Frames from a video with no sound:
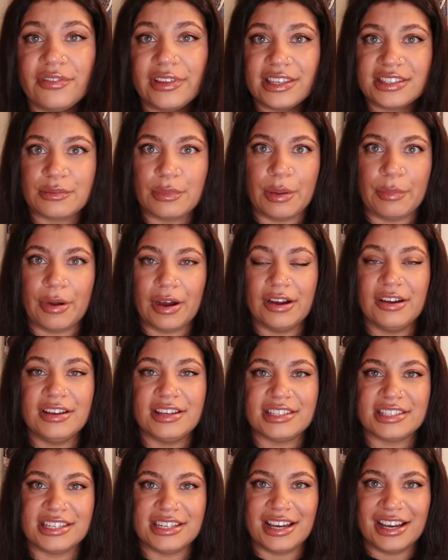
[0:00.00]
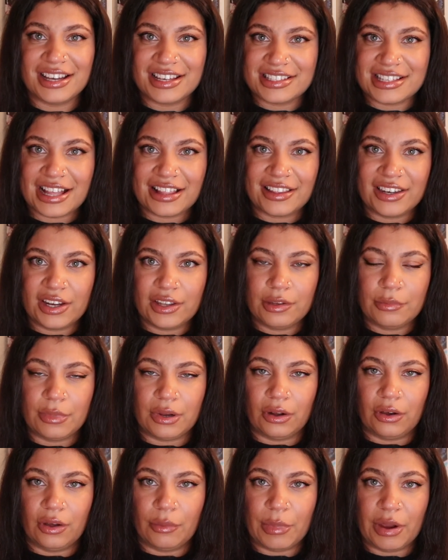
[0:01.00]
of this in my part is not exactly down the
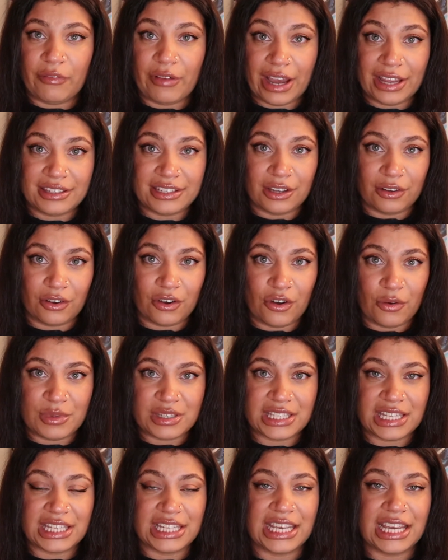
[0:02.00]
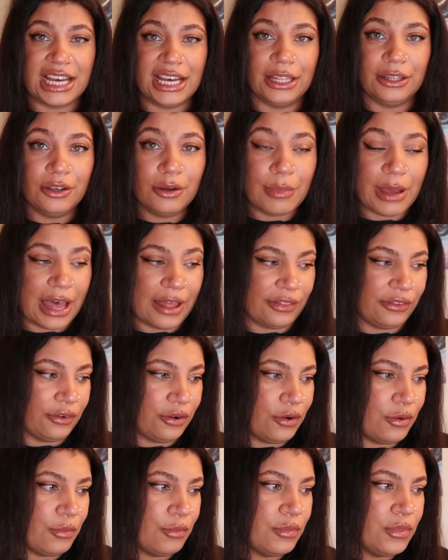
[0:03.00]
middle, and my rat tail comb is in the other
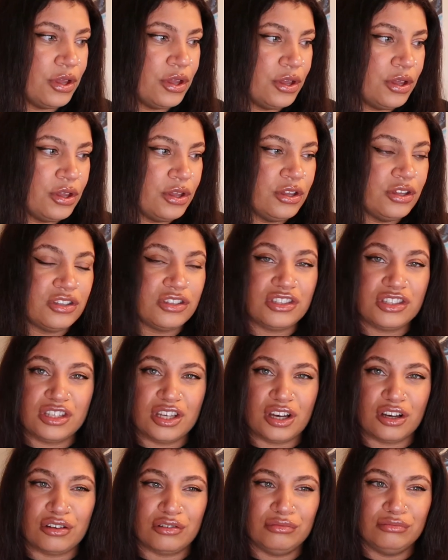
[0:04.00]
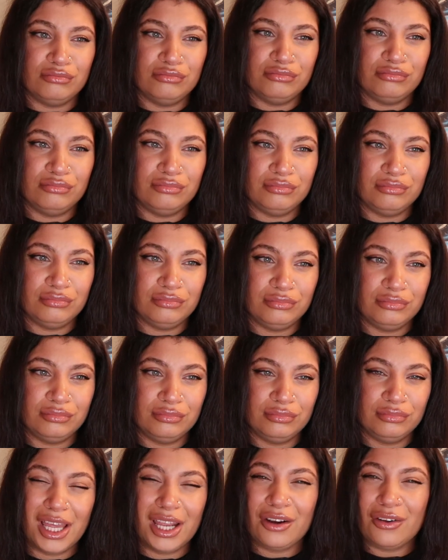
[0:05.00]
bathroom. So
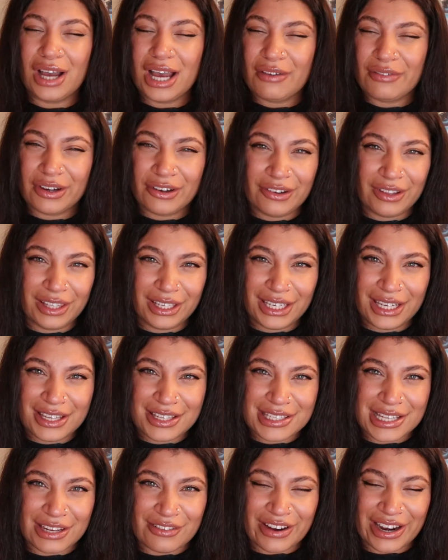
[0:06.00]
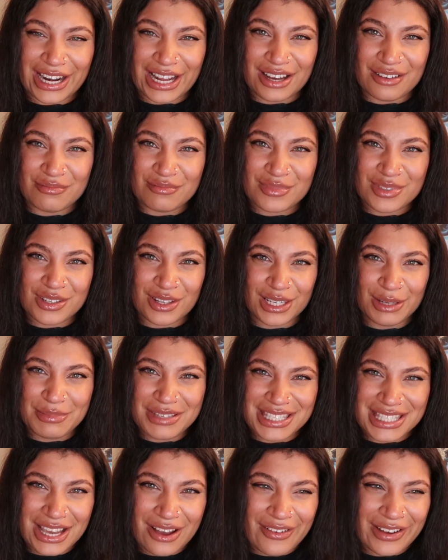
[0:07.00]
I don't have acrylic nails on right now. So let
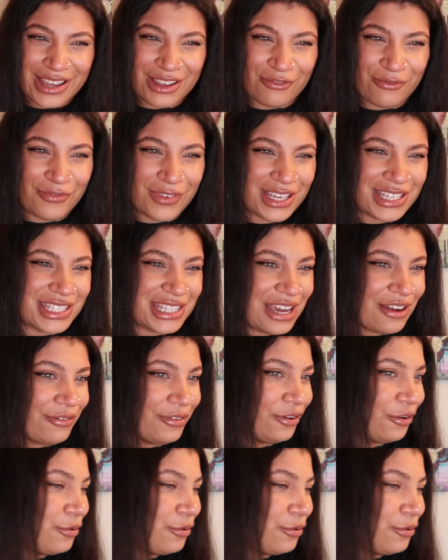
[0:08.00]
me see how I can fix that real